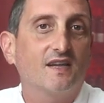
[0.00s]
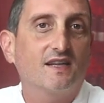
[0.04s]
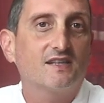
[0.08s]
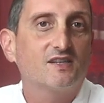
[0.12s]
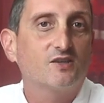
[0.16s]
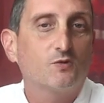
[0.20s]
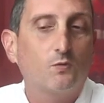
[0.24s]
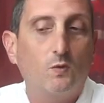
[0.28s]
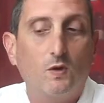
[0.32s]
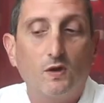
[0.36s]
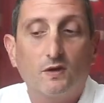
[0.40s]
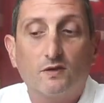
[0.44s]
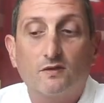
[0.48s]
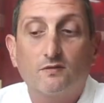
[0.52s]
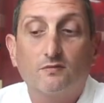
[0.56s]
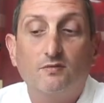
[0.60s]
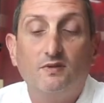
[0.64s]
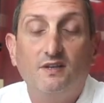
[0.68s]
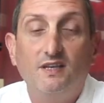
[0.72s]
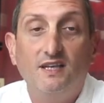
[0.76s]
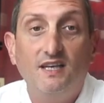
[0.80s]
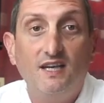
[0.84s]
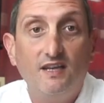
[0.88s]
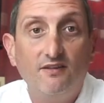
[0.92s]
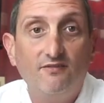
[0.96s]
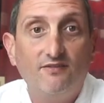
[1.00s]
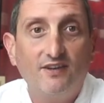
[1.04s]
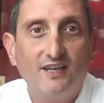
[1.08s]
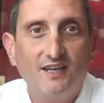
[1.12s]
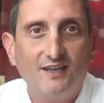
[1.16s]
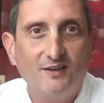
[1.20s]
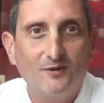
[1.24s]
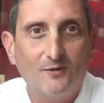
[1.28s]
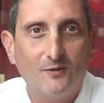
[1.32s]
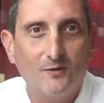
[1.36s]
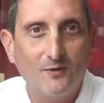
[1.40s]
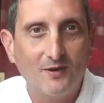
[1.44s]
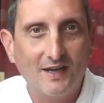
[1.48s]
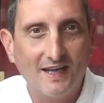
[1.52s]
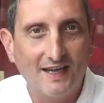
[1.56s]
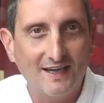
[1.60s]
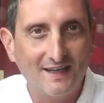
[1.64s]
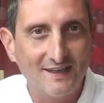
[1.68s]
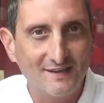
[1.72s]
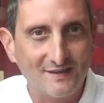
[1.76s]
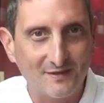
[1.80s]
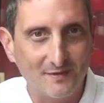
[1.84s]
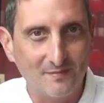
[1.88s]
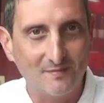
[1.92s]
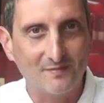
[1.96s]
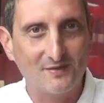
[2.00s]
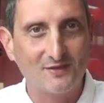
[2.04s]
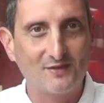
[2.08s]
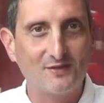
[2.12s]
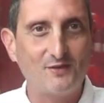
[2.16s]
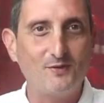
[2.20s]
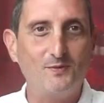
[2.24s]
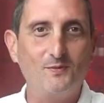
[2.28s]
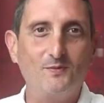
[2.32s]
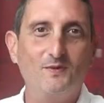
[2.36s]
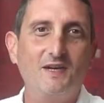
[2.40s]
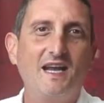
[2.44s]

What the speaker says: That's what living organisms do.